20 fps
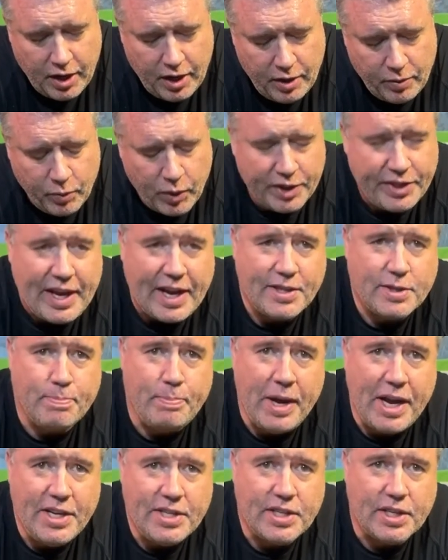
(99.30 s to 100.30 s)
what that's
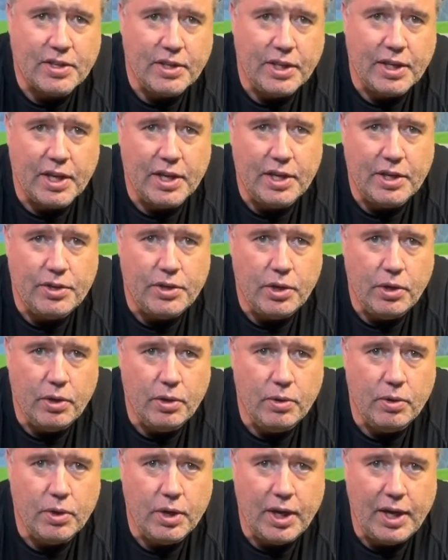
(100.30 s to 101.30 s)
basically going to
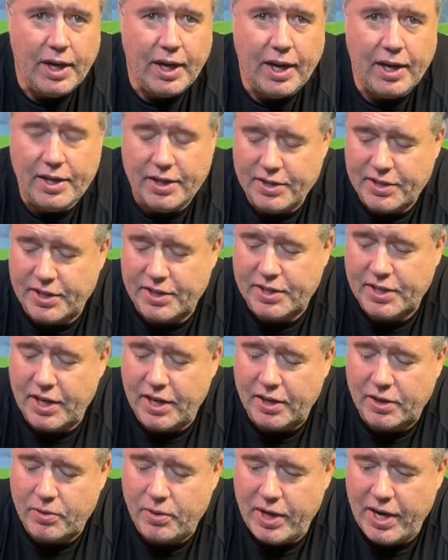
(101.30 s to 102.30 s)
do is it's going
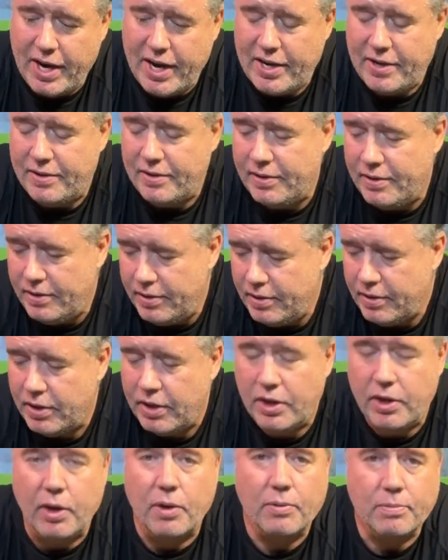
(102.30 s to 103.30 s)
to create,
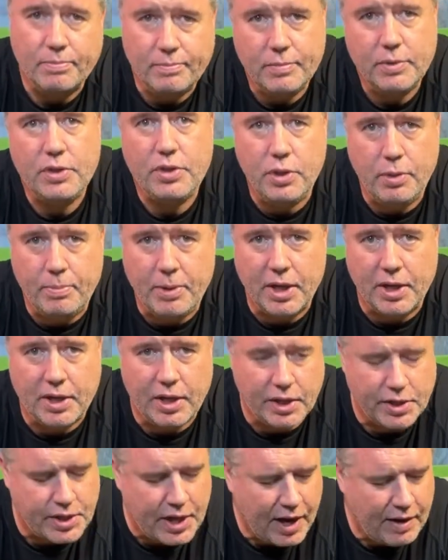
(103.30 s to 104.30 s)
two
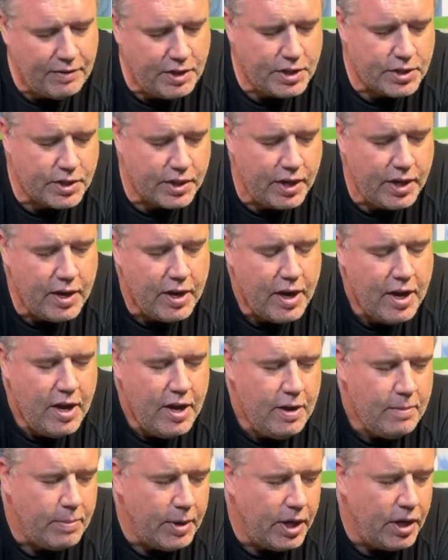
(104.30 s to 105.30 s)
buildings, obviously,
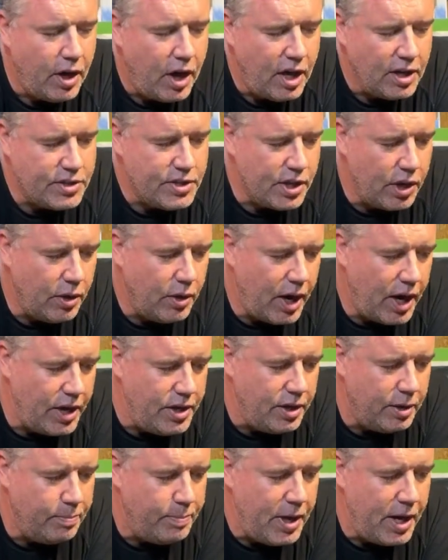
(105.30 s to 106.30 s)
but also
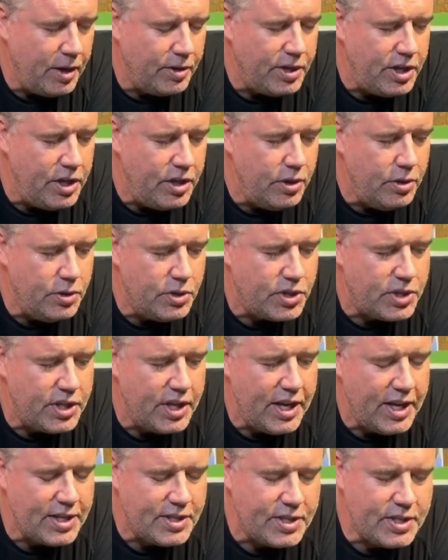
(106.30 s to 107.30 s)
you'll be able to use
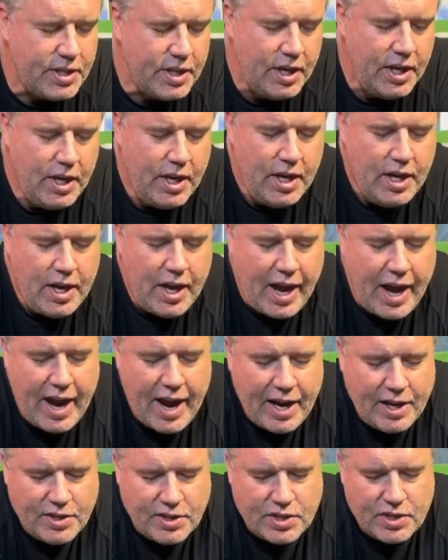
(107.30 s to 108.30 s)
this
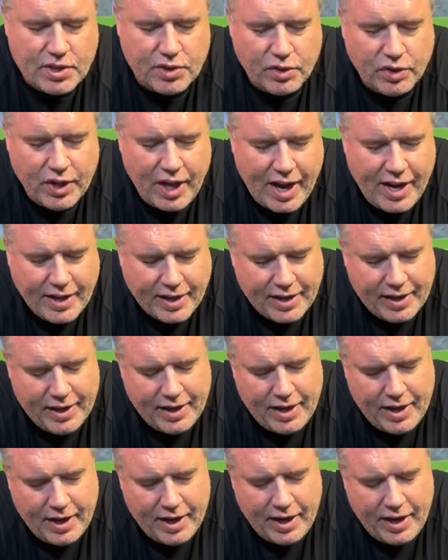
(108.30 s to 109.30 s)
as like
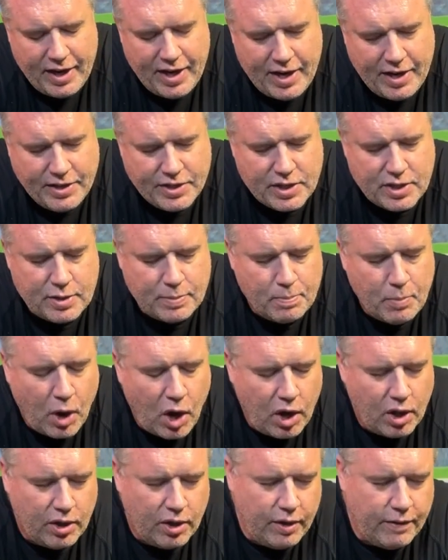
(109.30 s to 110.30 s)
a
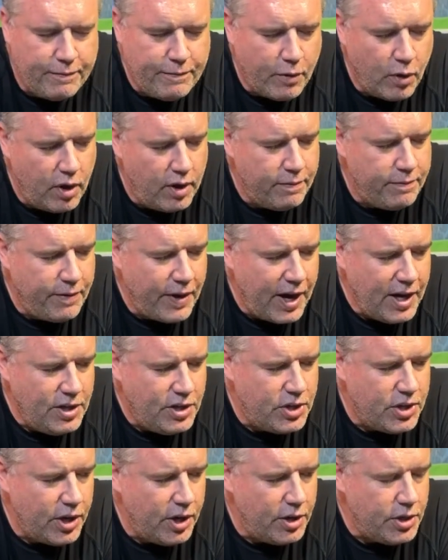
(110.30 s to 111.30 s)
smaller fortified
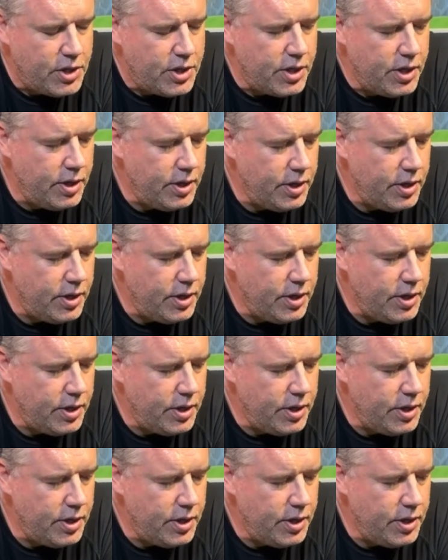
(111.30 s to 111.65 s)
church